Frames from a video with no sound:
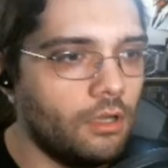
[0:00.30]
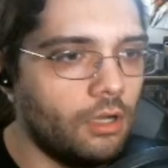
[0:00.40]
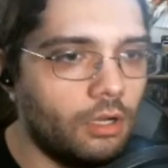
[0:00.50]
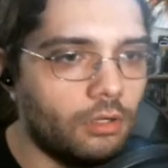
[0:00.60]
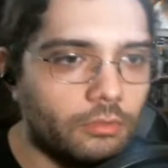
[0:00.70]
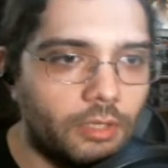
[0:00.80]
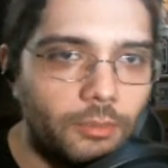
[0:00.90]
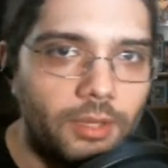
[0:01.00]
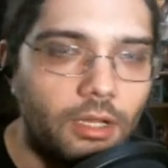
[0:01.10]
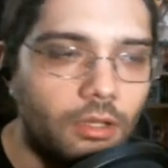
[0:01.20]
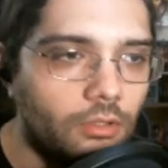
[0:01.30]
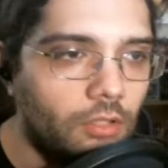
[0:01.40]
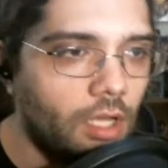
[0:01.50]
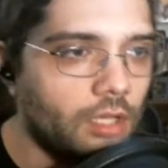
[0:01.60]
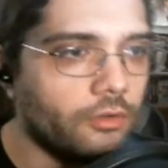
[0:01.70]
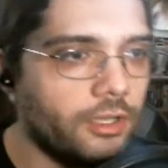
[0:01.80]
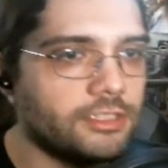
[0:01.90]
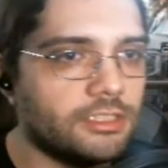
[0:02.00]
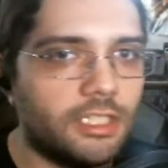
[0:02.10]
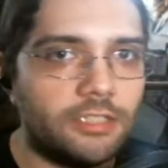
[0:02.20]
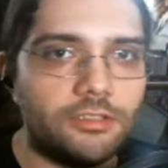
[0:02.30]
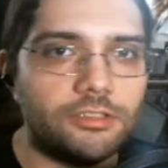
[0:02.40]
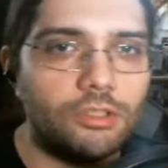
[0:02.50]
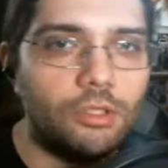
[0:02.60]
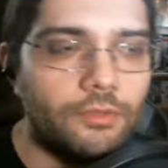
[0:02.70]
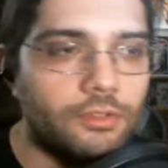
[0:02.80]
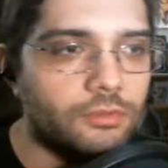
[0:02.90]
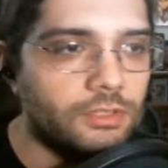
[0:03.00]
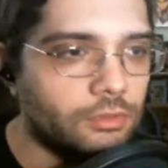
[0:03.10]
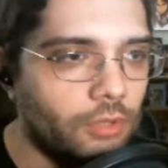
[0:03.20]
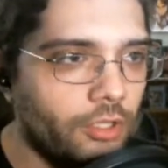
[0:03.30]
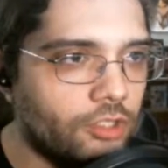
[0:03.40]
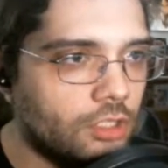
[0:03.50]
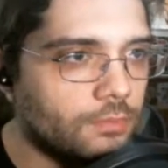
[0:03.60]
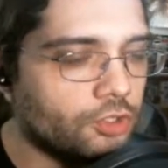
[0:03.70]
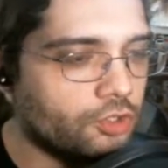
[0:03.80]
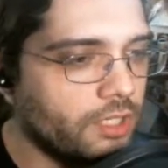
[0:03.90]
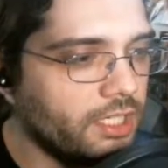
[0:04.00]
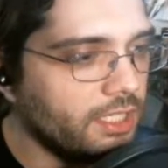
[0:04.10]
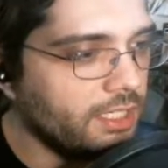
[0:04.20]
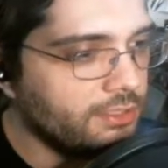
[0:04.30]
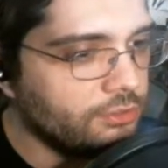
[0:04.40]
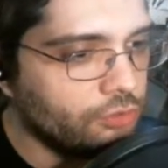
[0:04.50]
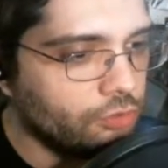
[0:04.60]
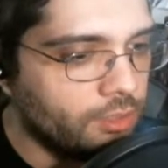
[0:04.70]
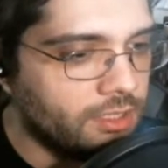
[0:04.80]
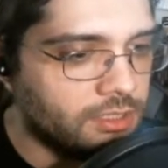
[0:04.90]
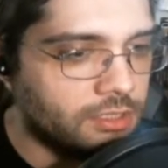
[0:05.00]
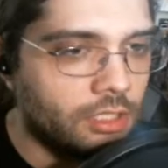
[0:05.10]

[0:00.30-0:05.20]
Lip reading: Alright, we got a lot of crazy deck lists to go over this week, so we'll go ahead and jump straight into it.